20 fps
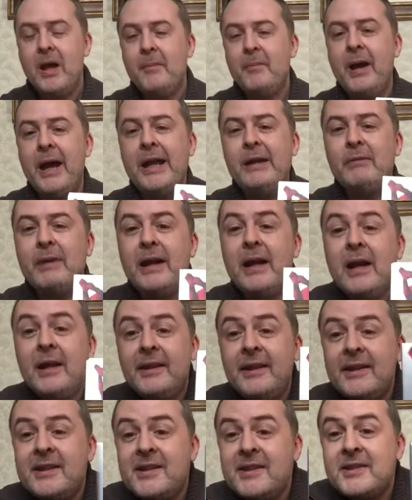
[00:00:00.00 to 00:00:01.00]
But anyway,
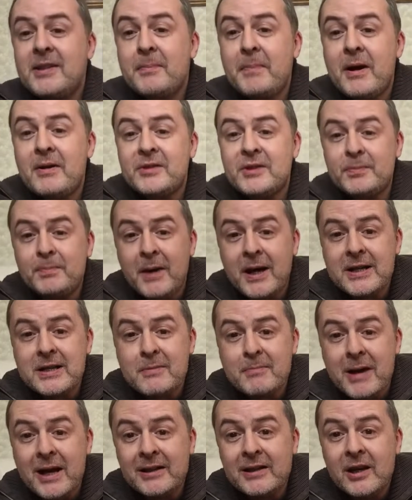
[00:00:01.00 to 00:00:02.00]
this is about
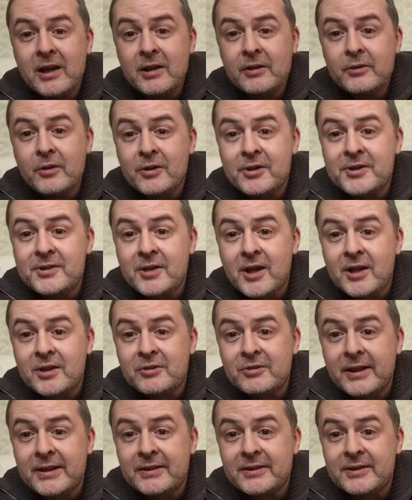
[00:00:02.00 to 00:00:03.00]
Spider-Man, not Star
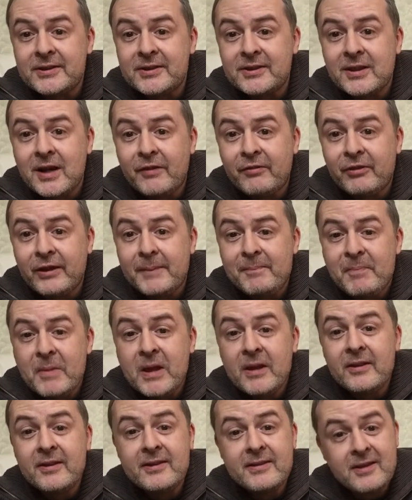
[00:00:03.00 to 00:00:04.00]
Trek Discovery.
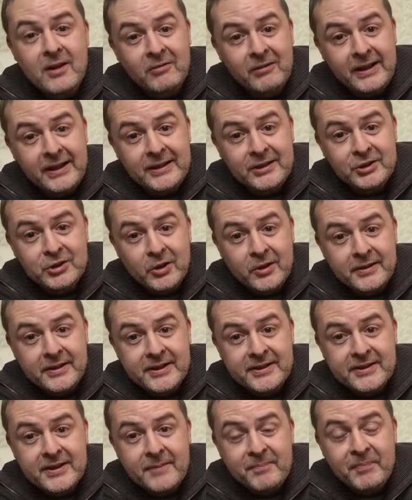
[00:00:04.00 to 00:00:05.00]
Thoroughly enjoying
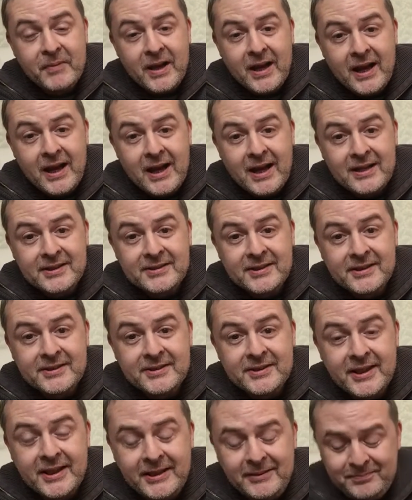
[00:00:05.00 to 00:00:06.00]
this, as I
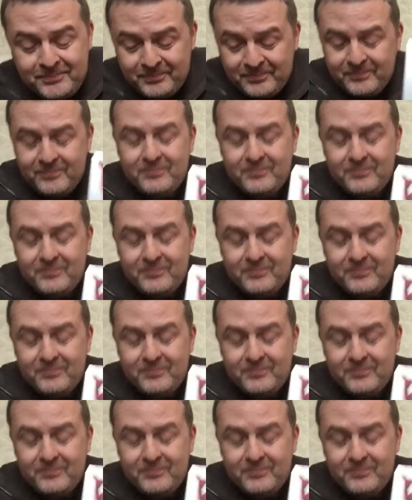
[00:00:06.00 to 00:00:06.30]
say,